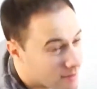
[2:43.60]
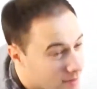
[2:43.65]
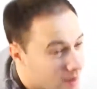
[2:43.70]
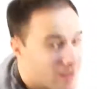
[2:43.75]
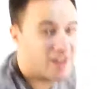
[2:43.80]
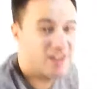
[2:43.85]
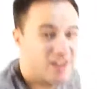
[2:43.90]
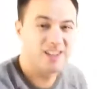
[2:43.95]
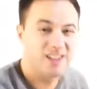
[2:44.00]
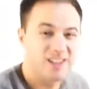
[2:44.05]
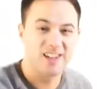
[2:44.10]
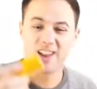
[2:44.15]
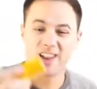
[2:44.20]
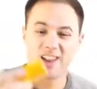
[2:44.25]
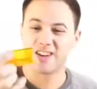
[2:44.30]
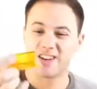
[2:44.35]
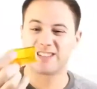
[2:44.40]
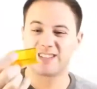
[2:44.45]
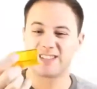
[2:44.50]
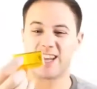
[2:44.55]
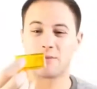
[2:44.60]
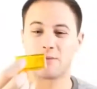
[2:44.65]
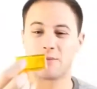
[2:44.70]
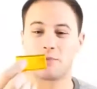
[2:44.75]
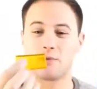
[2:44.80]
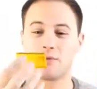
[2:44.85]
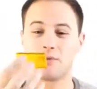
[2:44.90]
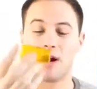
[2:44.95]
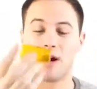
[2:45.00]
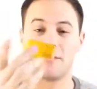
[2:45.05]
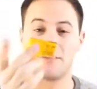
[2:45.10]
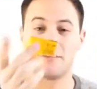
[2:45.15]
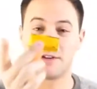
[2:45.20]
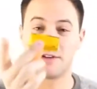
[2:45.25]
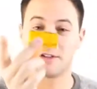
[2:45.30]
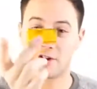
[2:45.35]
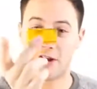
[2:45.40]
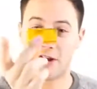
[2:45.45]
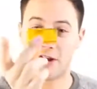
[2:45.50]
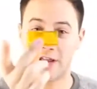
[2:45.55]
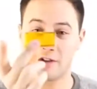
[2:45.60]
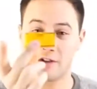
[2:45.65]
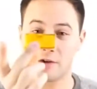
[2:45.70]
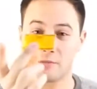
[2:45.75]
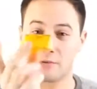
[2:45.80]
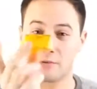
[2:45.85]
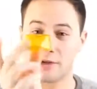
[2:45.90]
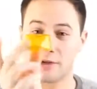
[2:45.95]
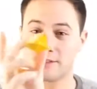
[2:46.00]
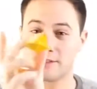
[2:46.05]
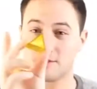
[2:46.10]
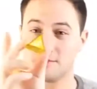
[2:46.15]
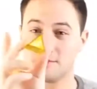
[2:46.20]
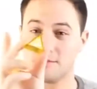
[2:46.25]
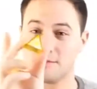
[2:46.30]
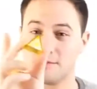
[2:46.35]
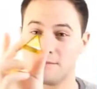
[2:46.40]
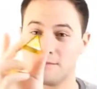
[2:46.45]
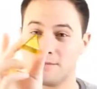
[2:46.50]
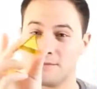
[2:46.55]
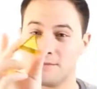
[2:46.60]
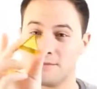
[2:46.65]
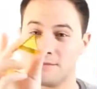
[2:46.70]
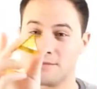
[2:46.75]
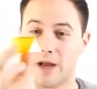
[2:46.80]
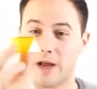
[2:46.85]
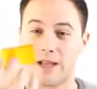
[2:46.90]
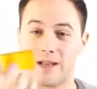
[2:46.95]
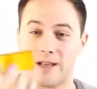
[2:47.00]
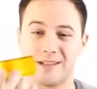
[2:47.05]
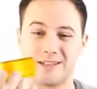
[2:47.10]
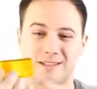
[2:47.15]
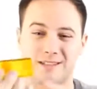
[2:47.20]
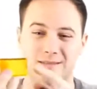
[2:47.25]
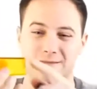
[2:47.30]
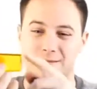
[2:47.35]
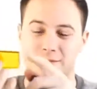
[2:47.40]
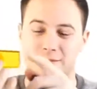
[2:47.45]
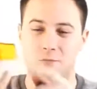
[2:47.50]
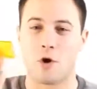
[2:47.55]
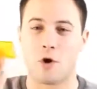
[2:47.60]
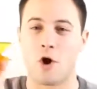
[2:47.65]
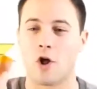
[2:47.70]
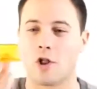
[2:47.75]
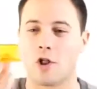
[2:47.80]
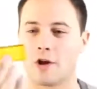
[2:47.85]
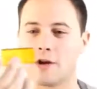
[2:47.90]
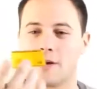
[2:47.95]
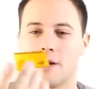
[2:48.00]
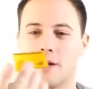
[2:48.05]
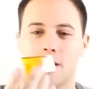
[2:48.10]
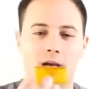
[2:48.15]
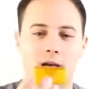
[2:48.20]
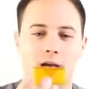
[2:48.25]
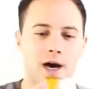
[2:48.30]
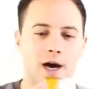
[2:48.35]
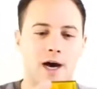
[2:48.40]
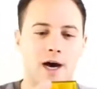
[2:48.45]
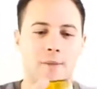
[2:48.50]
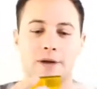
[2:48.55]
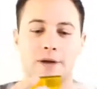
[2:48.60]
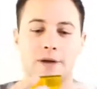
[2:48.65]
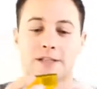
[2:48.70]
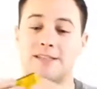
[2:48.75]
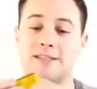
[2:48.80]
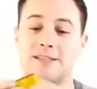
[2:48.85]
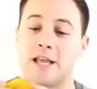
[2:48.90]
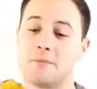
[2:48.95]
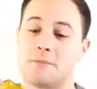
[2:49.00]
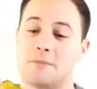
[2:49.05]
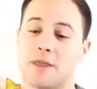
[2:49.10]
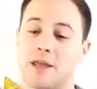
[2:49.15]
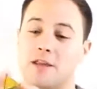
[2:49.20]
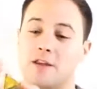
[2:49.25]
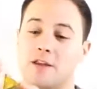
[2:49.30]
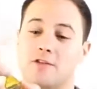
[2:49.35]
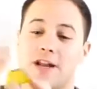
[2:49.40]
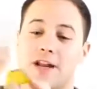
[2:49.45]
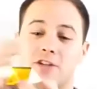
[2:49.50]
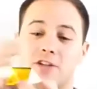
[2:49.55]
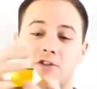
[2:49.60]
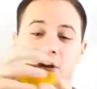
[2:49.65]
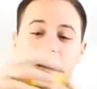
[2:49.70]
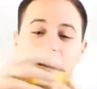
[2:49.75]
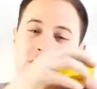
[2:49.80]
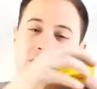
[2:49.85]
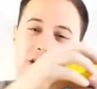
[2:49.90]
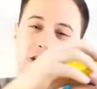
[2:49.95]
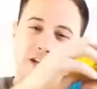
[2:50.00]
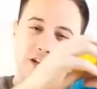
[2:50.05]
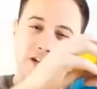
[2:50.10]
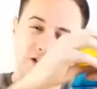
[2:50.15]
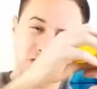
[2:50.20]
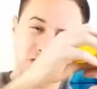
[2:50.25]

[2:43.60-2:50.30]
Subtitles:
Here's another example of a triangular prism, right? It's smaller, but same thing. You got a triangle and you're